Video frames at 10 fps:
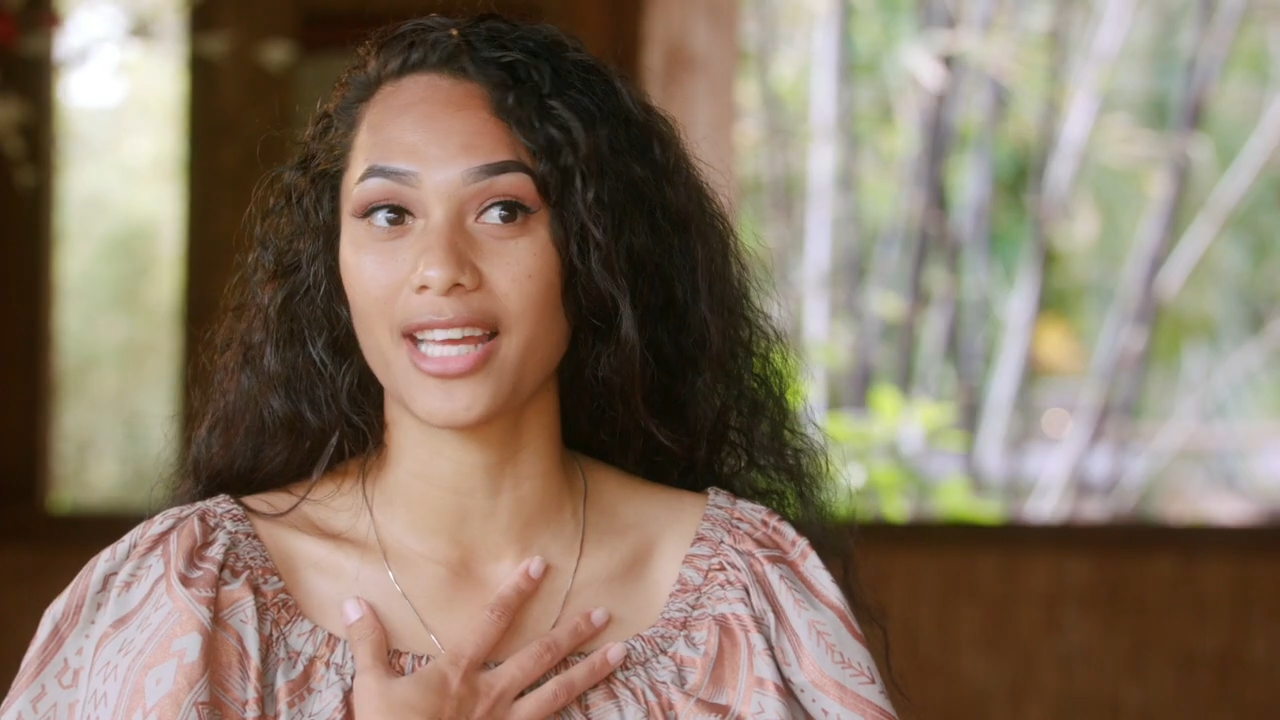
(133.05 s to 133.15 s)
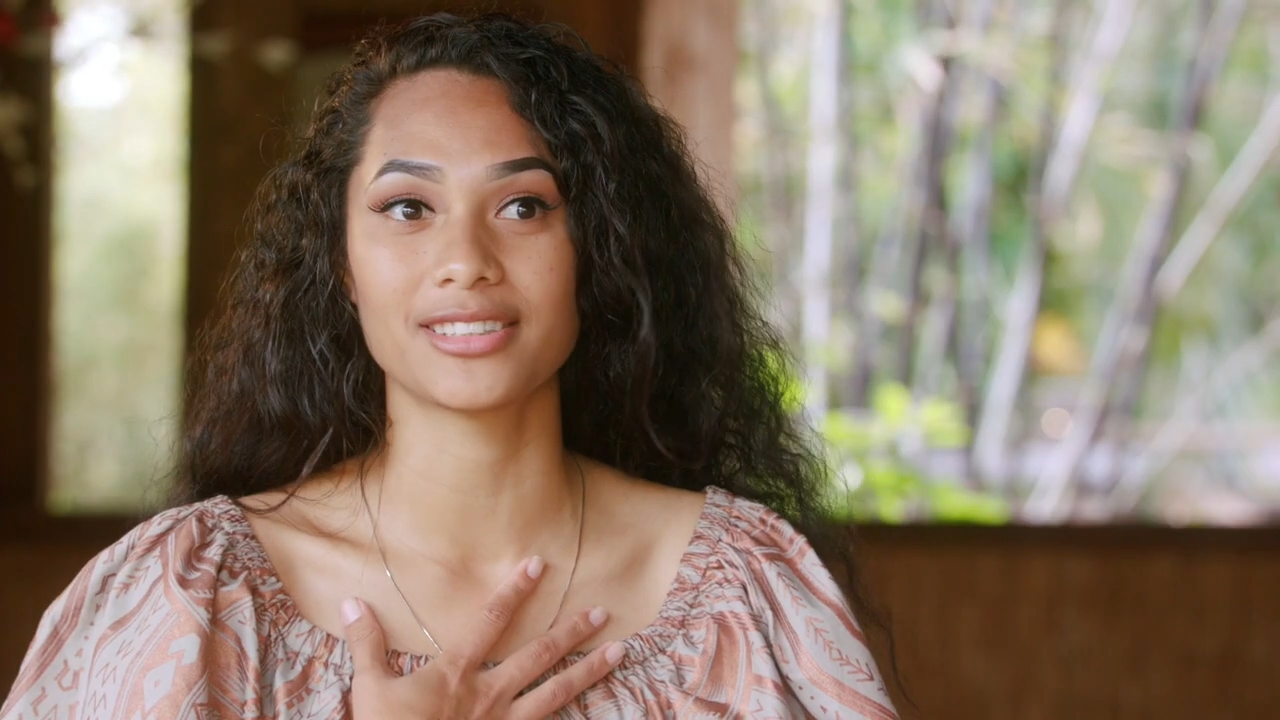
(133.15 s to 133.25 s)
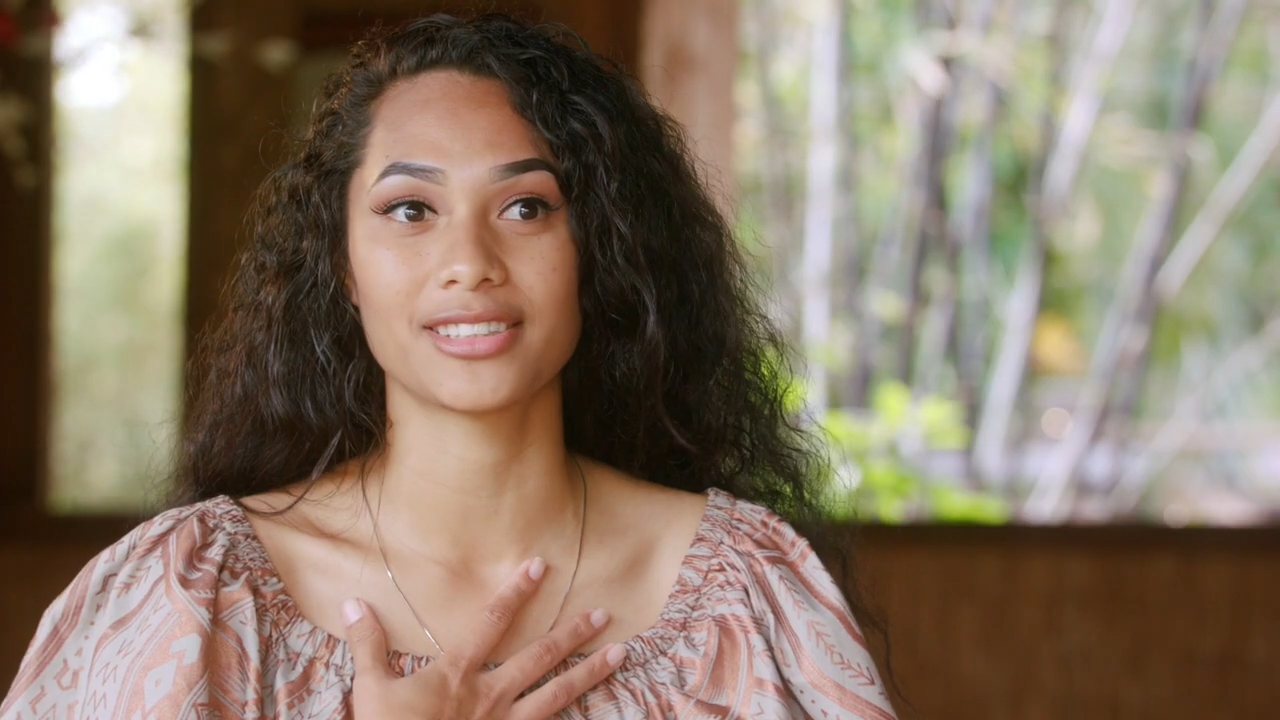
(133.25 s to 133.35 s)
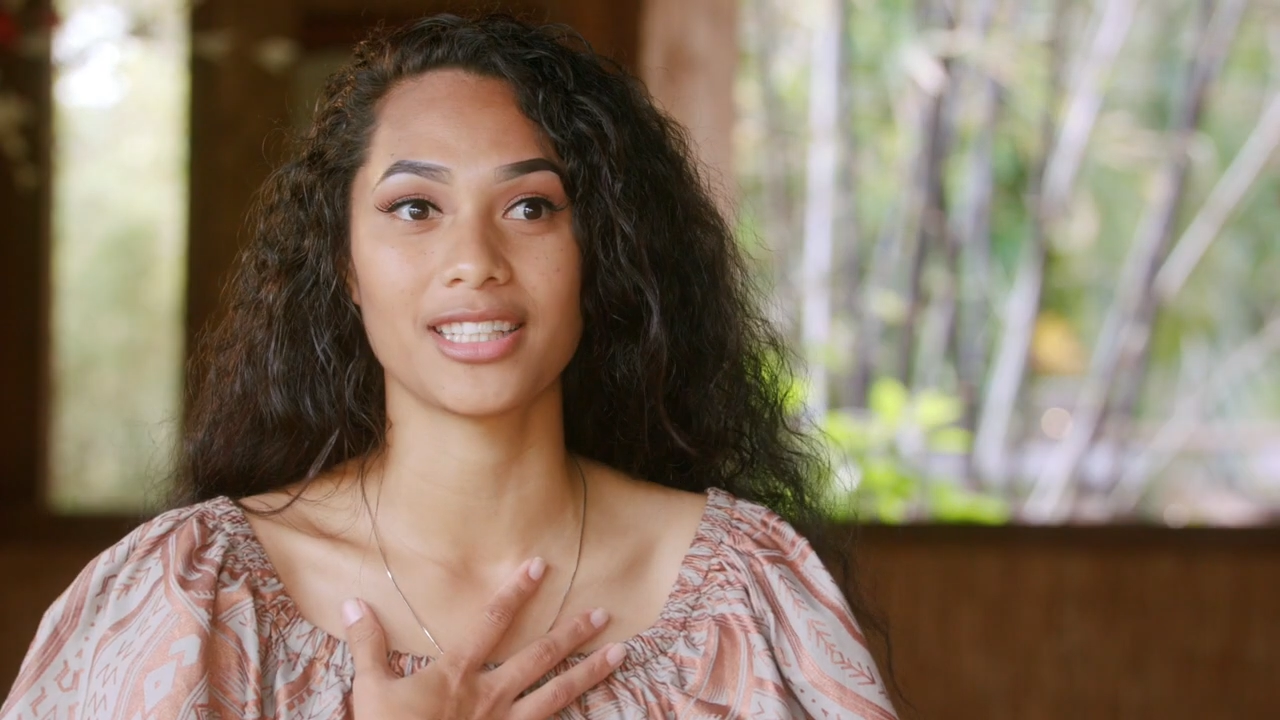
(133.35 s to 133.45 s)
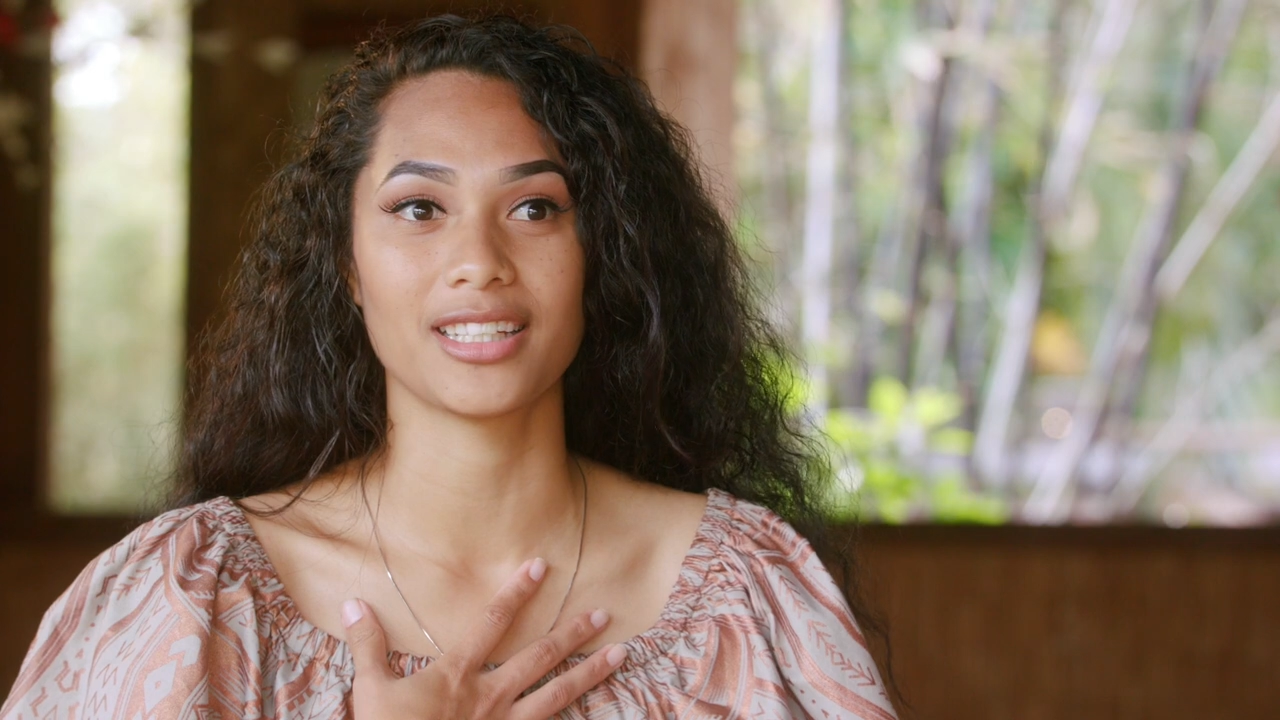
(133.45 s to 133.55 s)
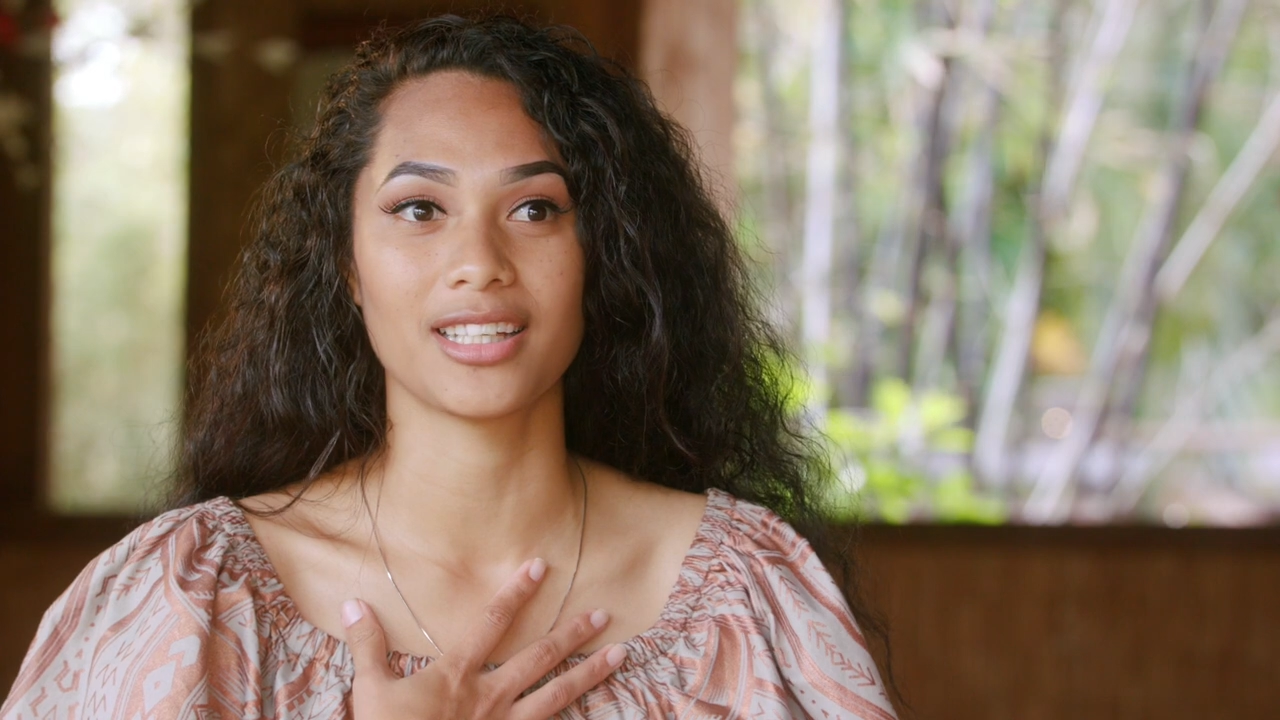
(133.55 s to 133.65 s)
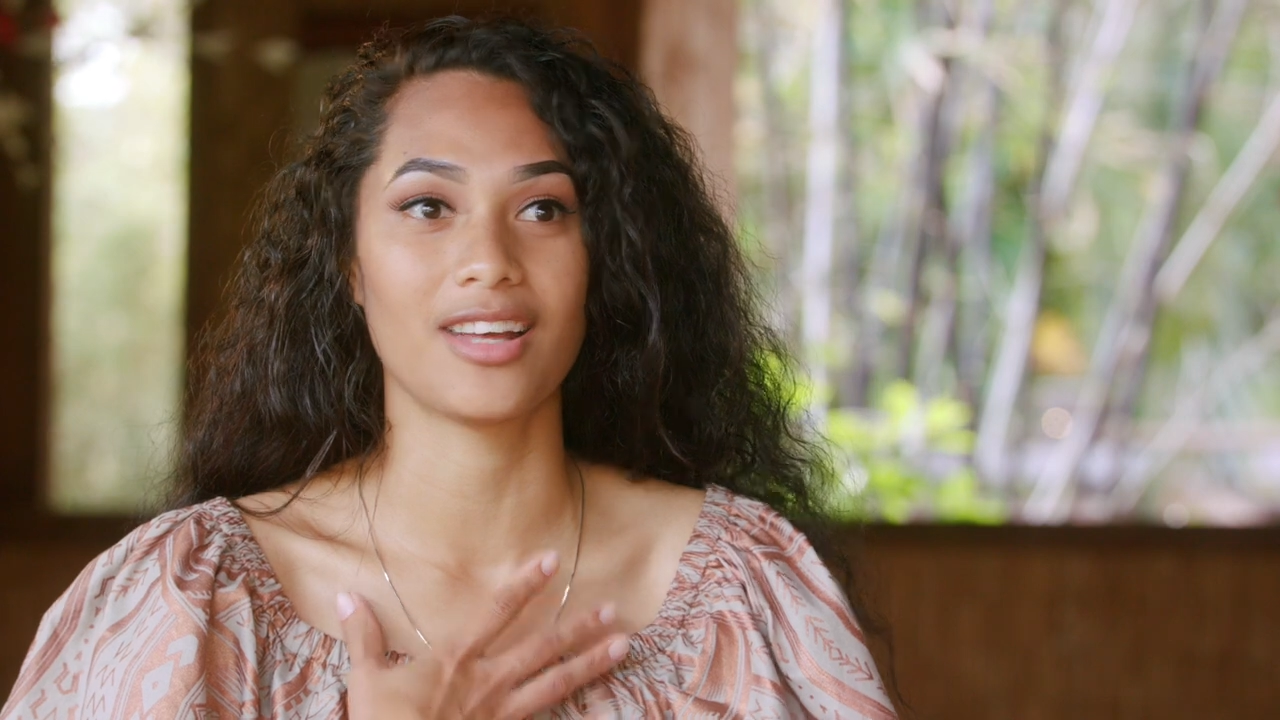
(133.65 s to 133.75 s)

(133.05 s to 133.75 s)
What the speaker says: dancing,